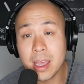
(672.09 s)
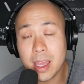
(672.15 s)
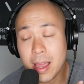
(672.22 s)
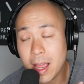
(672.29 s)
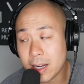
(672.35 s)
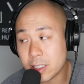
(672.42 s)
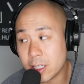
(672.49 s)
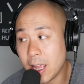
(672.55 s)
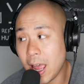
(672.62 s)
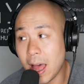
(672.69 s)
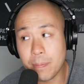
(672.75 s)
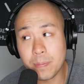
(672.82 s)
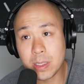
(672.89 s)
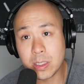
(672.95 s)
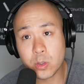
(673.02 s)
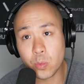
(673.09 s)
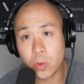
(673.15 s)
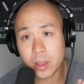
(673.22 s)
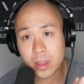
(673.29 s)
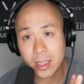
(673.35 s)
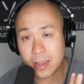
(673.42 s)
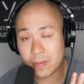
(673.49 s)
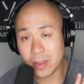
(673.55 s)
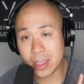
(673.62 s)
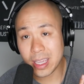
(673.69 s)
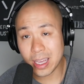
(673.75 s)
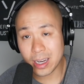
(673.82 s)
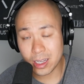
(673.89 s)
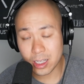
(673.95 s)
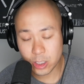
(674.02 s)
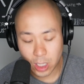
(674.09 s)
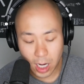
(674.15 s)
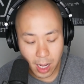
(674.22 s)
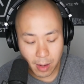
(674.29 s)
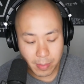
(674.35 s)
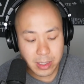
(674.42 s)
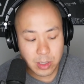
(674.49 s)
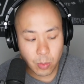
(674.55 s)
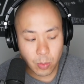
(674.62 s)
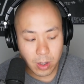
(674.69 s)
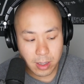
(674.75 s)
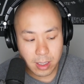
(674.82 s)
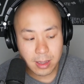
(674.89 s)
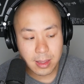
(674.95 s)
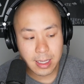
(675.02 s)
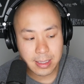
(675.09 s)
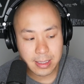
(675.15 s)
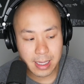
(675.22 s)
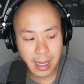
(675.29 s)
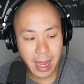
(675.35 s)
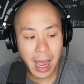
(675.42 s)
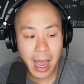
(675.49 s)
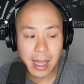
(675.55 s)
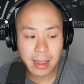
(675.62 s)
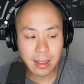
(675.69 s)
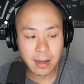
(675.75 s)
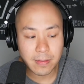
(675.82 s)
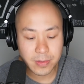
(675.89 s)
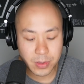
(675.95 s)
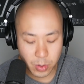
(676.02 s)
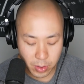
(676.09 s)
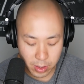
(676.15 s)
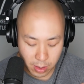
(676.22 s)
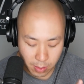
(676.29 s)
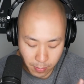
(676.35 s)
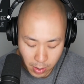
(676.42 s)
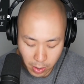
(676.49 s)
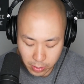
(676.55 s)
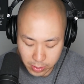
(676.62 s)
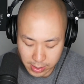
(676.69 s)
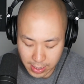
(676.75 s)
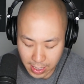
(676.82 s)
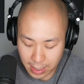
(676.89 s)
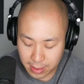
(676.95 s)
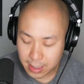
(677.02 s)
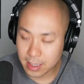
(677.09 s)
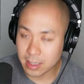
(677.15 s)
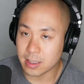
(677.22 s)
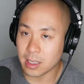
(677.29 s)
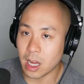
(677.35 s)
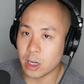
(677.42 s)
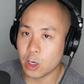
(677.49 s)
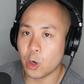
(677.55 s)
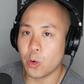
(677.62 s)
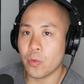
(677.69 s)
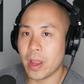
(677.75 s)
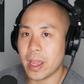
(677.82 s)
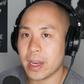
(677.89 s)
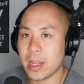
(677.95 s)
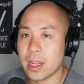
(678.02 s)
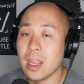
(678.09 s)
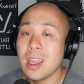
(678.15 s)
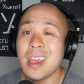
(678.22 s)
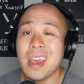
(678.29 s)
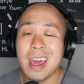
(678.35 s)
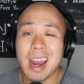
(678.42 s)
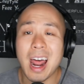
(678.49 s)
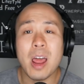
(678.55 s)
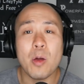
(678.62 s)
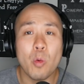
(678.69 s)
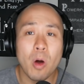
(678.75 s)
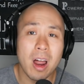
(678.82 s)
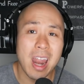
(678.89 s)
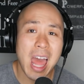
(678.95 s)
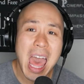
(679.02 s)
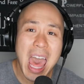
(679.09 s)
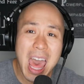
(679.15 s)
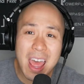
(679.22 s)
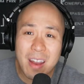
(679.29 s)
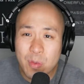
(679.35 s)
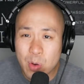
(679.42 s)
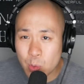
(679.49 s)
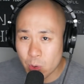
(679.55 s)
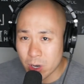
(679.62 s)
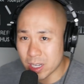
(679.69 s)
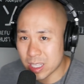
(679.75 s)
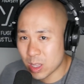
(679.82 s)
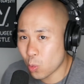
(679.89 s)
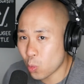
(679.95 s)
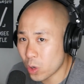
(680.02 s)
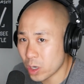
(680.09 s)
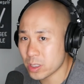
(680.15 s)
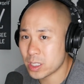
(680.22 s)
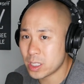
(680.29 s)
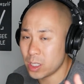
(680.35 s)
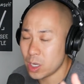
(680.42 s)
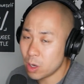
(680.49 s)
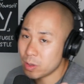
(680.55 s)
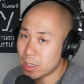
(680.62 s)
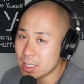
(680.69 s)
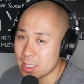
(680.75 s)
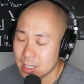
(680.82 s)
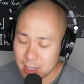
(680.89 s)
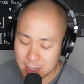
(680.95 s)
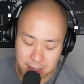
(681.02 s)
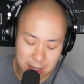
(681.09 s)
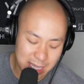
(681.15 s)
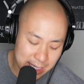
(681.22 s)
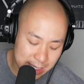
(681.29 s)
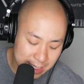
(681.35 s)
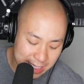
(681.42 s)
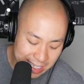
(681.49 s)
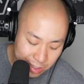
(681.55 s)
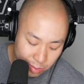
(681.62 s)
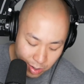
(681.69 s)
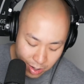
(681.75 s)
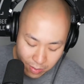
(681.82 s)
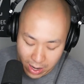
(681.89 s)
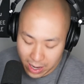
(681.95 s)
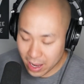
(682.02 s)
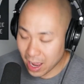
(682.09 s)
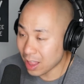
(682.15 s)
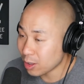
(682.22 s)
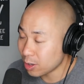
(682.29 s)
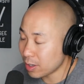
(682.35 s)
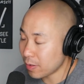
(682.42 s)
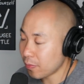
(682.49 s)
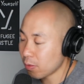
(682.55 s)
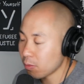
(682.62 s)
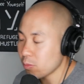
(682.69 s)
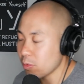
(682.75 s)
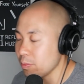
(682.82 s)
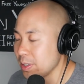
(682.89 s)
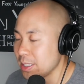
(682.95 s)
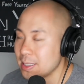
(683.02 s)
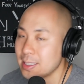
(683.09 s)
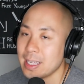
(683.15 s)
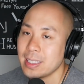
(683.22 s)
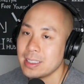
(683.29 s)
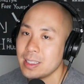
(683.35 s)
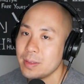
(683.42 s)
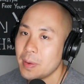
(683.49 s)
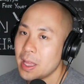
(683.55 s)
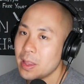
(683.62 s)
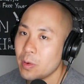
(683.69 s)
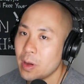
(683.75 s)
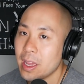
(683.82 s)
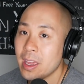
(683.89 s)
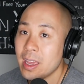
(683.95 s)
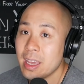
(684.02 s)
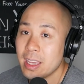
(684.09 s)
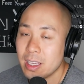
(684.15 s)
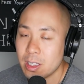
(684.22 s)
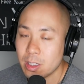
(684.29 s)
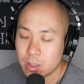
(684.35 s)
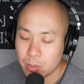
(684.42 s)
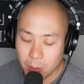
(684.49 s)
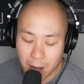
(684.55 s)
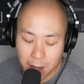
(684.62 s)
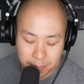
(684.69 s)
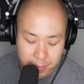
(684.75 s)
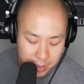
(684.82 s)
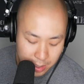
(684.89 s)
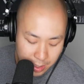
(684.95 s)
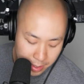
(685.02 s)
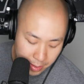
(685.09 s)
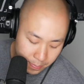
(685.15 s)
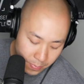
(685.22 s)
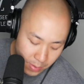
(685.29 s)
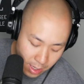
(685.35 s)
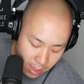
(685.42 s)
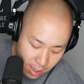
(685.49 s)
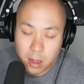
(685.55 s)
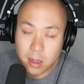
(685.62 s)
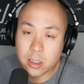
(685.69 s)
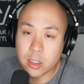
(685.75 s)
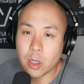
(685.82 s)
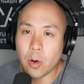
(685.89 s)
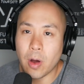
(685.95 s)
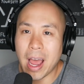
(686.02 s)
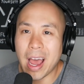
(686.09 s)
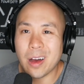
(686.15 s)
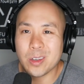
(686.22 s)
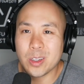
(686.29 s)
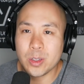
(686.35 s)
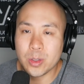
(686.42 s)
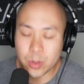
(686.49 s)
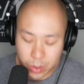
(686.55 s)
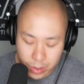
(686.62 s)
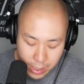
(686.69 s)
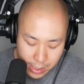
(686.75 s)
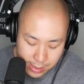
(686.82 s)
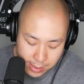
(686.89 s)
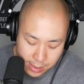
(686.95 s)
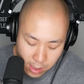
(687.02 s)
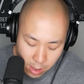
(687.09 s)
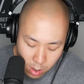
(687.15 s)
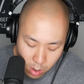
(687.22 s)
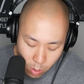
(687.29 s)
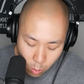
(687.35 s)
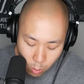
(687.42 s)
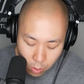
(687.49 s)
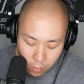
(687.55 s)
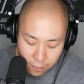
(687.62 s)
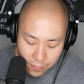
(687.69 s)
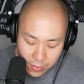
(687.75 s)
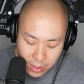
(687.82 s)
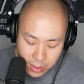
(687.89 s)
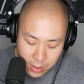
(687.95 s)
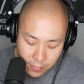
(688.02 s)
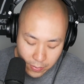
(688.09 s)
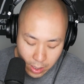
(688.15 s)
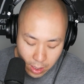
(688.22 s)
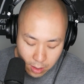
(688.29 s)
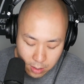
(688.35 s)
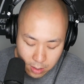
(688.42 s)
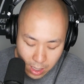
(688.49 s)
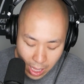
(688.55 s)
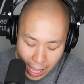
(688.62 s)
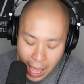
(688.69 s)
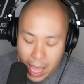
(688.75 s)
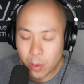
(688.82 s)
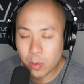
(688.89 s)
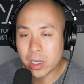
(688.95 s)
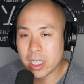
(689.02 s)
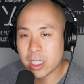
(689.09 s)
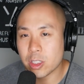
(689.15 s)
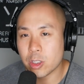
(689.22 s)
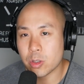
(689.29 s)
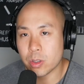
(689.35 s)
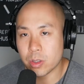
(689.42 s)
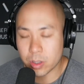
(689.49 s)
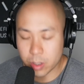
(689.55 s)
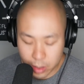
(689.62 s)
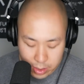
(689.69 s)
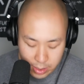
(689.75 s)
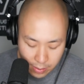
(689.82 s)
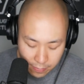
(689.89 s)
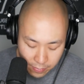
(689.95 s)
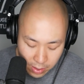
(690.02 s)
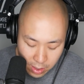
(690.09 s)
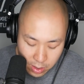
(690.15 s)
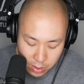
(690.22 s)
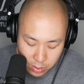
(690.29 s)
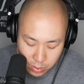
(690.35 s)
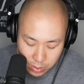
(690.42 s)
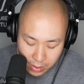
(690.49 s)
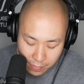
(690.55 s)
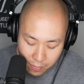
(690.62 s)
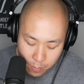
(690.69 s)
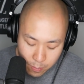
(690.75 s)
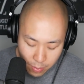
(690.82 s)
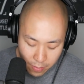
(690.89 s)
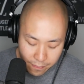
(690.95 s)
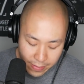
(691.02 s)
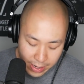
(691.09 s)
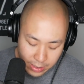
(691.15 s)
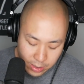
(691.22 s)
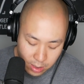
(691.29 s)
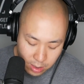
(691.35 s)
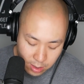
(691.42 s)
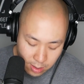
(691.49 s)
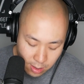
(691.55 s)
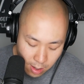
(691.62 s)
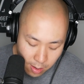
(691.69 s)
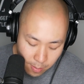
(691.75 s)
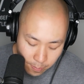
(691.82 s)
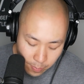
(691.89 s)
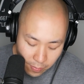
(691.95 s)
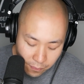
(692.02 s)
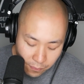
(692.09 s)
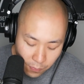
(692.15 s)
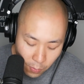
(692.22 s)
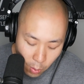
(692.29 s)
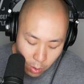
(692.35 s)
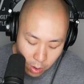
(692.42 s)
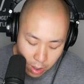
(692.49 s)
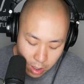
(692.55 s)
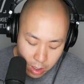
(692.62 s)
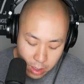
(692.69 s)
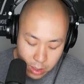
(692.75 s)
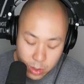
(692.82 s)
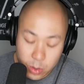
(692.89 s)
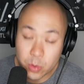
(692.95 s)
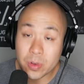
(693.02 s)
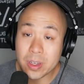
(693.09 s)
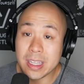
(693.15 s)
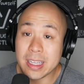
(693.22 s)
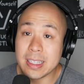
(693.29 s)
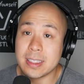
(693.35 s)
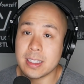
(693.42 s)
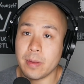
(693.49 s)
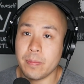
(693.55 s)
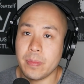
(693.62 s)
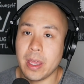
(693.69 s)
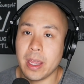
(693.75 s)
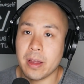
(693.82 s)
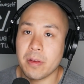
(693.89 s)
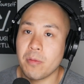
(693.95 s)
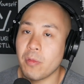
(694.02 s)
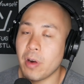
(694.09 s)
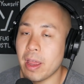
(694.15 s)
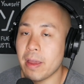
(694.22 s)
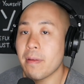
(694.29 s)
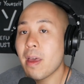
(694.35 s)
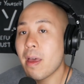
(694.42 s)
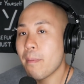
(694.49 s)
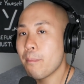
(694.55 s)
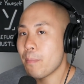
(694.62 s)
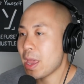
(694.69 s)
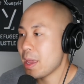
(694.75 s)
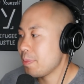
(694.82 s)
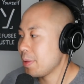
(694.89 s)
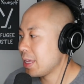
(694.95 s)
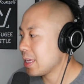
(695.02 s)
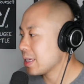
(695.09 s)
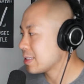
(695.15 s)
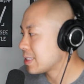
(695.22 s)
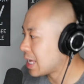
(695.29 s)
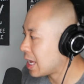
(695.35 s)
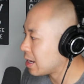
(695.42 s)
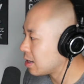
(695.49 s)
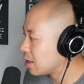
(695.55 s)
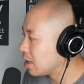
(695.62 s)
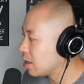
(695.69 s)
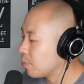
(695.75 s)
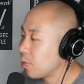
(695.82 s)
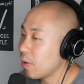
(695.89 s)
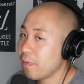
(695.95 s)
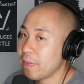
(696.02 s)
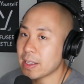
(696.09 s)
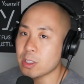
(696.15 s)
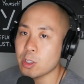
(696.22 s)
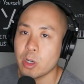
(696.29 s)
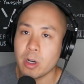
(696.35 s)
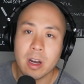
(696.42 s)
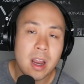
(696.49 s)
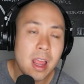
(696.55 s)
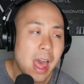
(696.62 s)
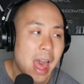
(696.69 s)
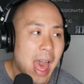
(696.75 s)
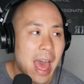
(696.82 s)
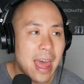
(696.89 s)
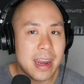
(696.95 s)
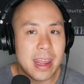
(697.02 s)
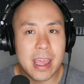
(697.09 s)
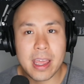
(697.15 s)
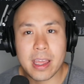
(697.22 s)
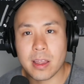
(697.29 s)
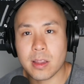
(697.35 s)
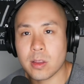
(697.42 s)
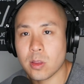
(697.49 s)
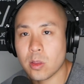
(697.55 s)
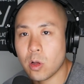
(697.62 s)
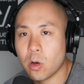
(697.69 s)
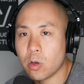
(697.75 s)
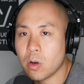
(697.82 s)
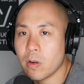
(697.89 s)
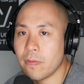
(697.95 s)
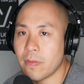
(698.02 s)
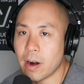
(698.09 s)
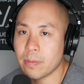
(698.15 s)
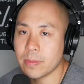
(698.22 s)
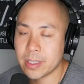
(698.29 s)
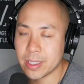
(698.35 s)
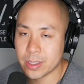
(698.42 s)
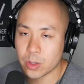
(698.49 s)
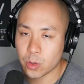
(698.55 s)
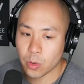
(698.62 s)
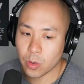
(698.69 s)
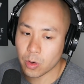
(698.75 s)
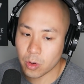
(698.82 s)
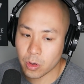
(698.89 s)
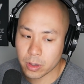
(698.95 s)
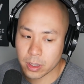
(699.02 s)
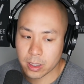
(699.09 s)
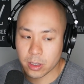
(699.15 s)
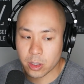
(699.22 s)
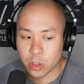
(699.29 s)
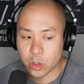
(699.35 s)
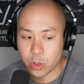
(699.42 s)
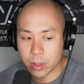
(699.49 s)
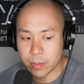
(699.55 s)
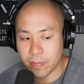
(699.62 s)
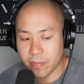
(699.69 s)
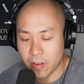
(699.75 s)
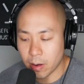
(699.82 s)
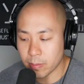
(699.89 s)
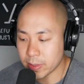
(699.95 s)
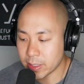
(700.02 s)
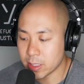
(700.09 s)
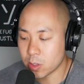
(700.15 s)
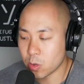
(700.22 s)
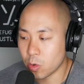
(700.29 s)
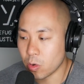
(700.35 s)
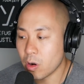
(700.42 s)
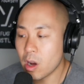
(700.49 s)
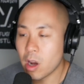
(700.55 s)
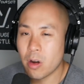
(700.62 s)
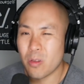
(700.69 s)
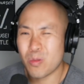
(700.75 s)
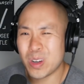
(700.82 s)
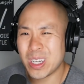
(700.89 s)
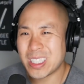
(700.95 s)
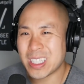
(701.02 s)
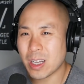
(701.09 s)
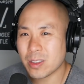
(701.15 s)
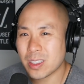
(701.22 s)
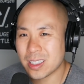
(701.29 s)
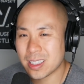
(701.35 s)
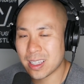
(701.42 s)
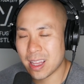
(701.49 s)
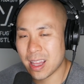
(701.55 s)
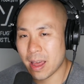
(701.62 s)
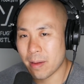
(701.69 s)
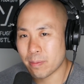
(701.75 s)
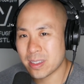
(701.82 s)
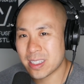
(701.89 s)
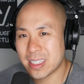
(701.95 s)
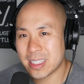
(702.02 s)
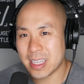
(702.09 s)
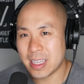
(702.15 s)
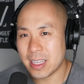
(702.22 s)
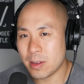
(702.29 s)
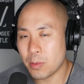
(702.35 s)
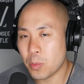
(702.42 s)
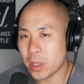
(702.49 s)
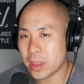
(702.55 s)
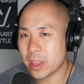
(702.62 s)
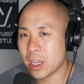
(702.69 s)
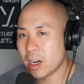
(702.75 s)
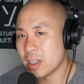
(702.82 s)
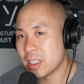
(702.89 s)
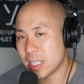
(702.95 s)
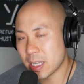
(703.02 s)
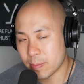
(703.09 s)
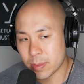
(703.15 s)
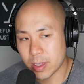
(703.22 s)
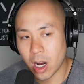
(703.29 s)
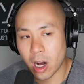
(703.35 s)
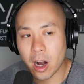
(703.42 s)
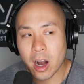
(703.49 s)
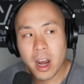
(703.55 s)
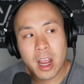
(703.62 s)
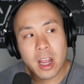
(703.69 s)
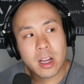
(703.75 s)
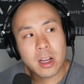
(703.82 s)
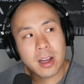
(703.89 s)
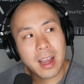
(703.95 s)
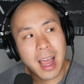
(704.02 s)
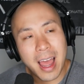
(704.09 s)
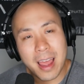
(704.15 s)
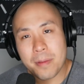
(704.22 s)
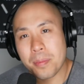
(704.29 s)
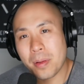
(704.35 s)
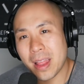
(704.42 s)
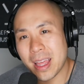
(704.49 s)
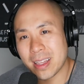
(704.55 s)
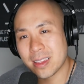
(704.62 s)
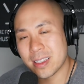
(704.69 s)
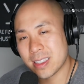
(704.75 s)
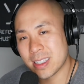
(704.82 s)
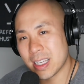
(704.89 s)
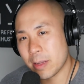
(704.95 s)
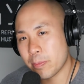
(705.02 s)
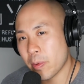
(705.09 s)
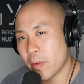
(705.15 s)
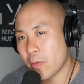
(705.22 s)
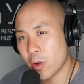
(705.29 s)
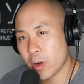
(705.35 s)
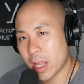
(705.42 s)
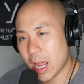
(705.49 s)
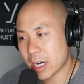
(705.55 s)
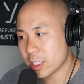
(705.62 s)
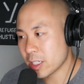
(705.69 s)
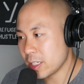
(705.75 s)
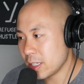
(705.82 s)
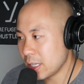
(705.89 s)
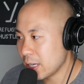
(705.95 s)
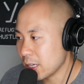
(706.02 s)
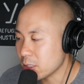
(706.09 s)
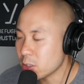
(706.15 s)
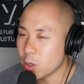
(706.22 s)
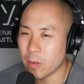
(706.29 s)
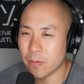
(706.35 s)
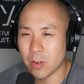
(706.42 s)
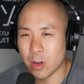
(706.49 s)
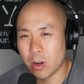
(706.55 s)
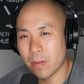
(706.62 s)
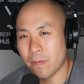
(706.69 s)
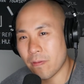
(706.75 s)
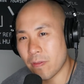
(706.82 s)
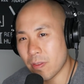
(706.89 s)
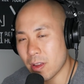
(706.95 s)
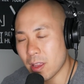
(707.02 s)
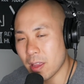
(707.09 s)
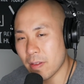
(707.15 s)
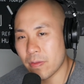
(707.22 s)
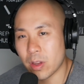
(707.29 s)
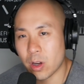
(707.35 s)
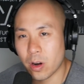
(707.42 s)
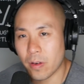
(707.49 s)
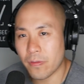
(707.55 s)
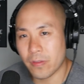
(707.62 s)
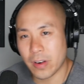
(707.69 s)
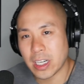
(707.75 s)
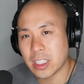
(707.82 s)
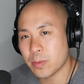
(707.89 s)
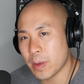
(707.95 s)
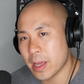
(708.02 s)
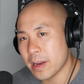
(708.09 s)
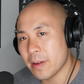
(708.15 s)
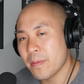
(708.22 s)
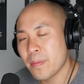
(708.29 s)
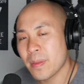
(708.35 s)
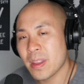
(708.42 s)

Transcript: It actually happens with even getting a job. It's one of the things that I love doing the most and I think is underrated. And I want everyone in the world to know this secret, right? I learned it from Ramit Sethi, by the way. Huge props to him. So how do you do this? Well, first of all, I would introduce yourself to different professors before you need something, right? Maybe it's at a professor at a local pharmacy school or your dream pharmacy school. Reach out to them, see what their tips are. Kind of plant the seed before you actually need it. So if you're a freshman